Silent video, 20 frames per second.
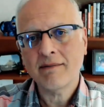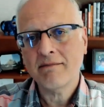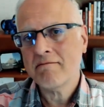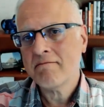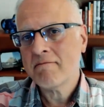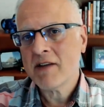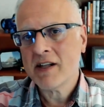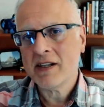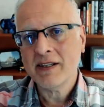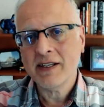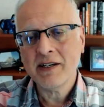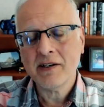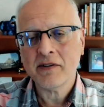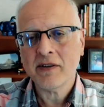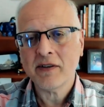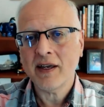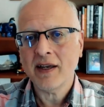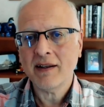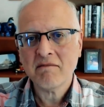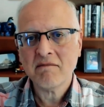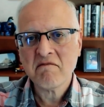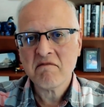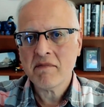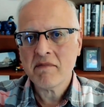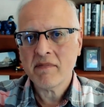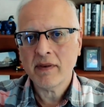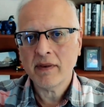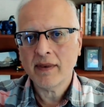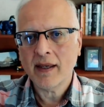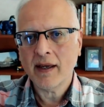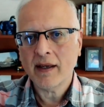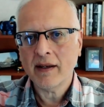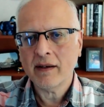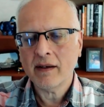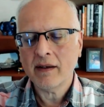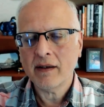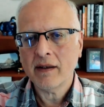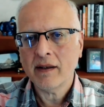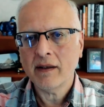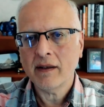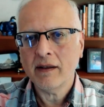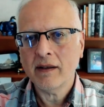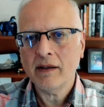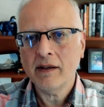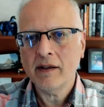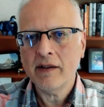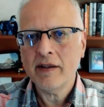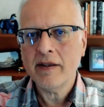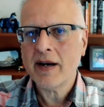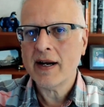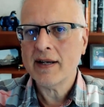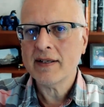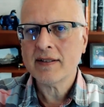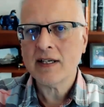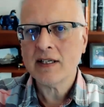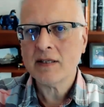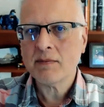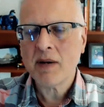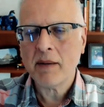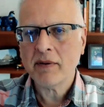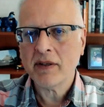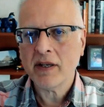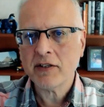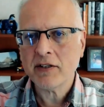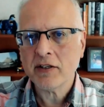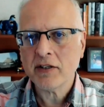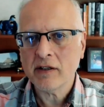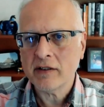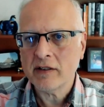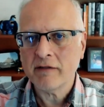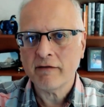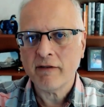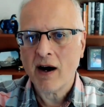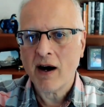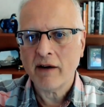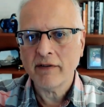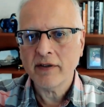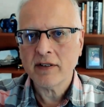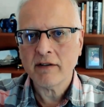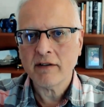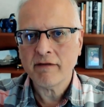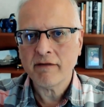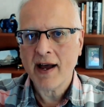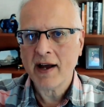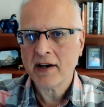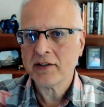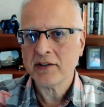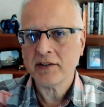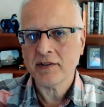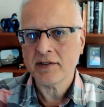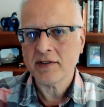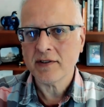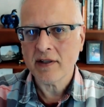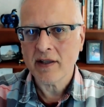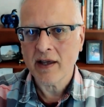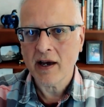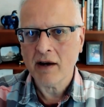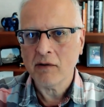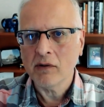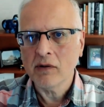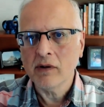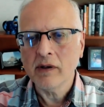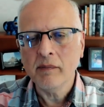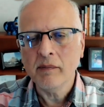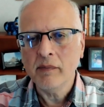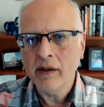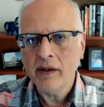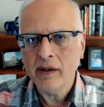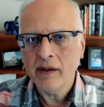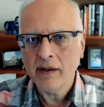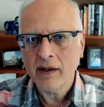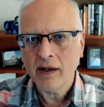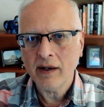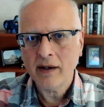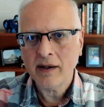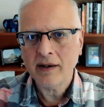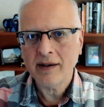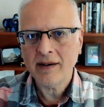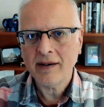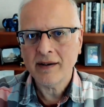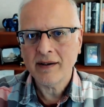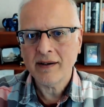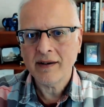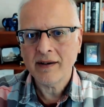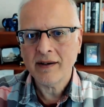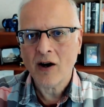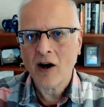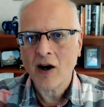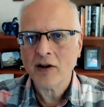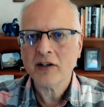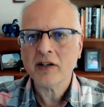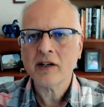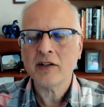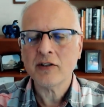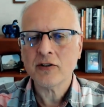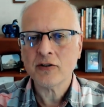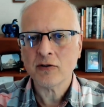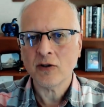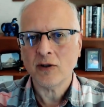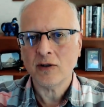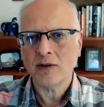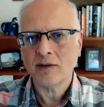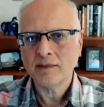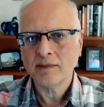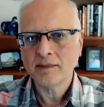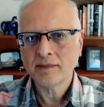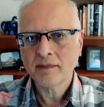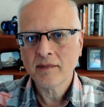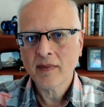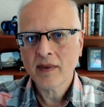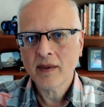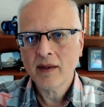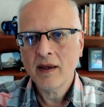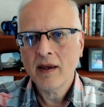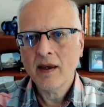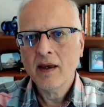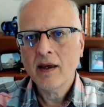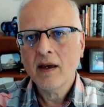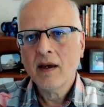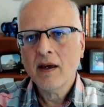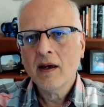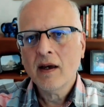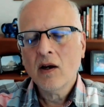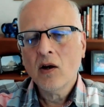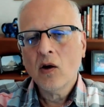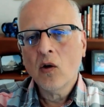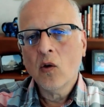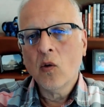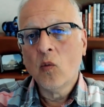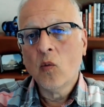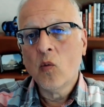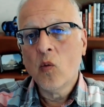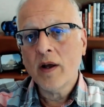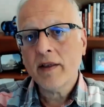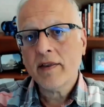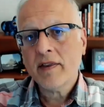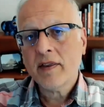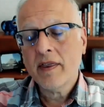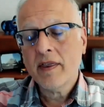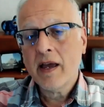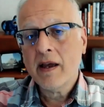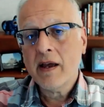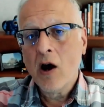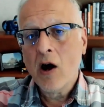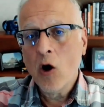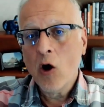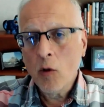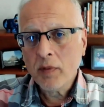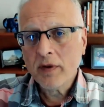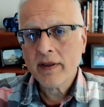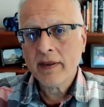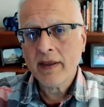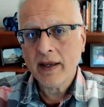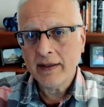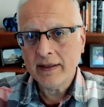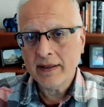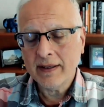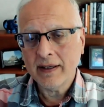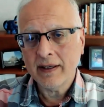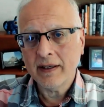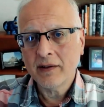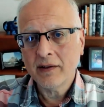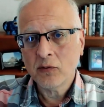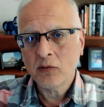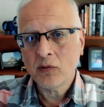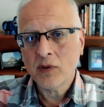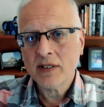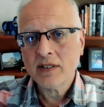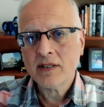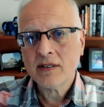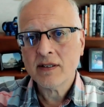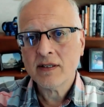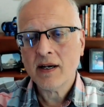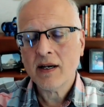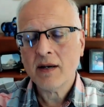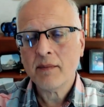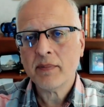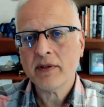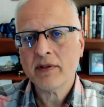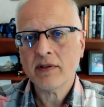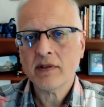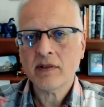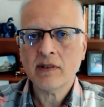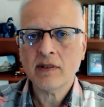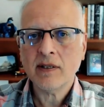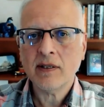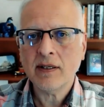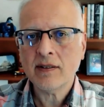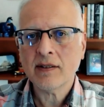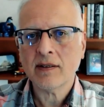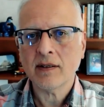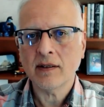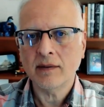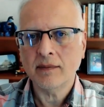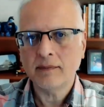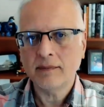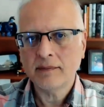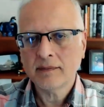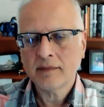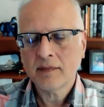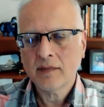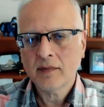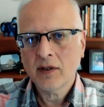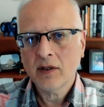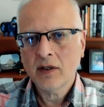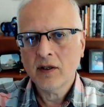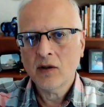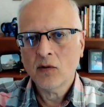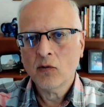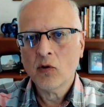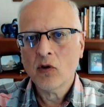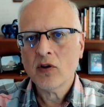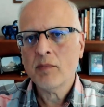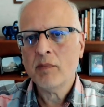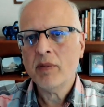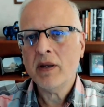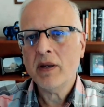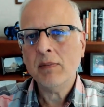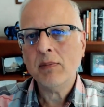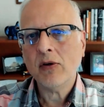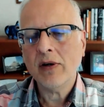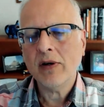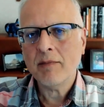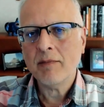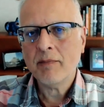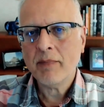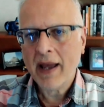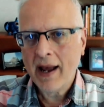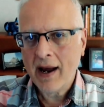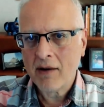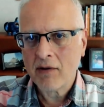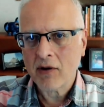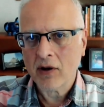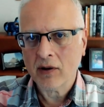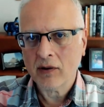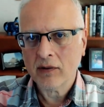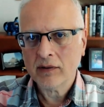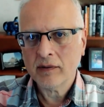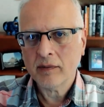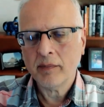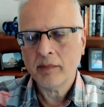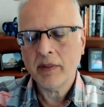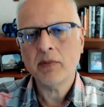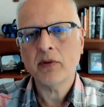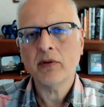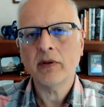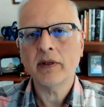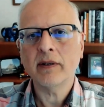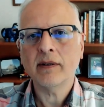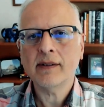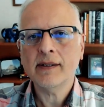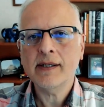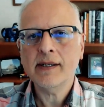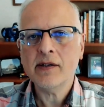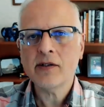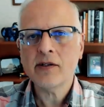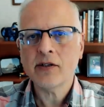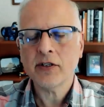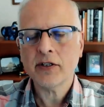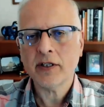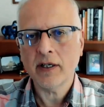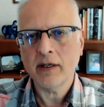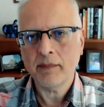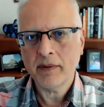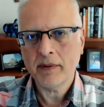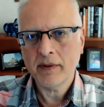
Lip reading: clear that that the United States population could devolve into factions that would be hard to control. What they hoped they did was set up a system where the people in power, people in leadership,